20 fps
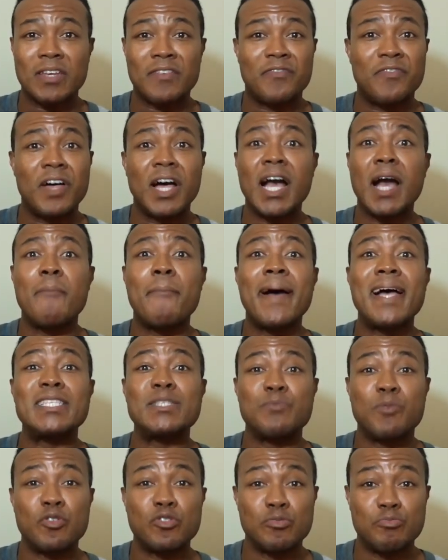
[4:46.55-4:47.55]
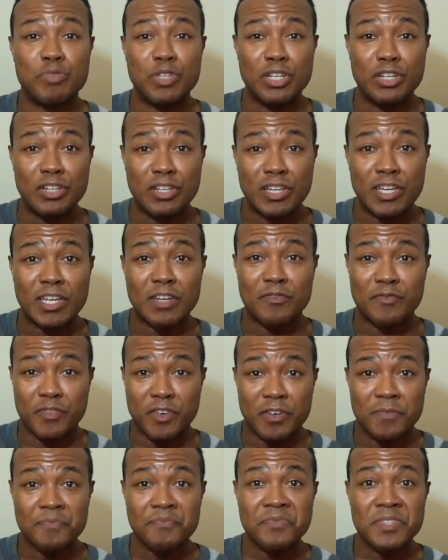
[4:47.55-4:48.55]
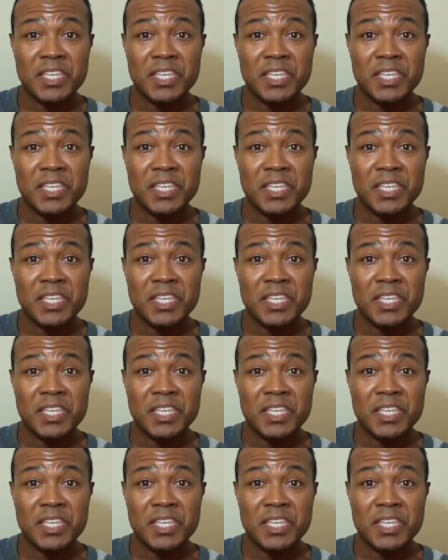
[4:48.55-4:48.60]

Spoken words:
the fuck am I supposed to be looking for